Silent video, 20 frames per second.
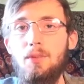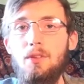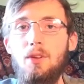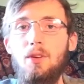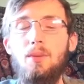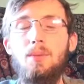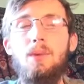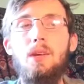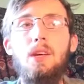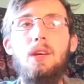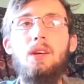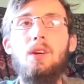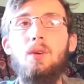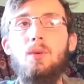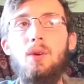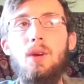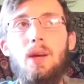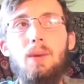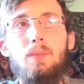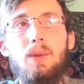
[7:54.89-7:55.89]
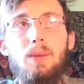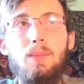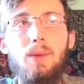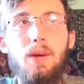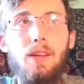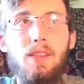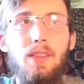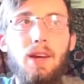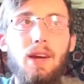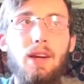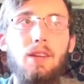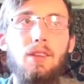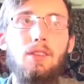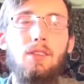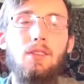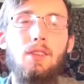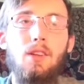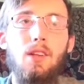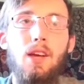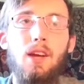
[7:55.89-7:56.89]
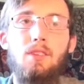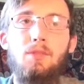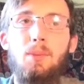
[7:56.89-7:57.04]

So what I mean by that is a lot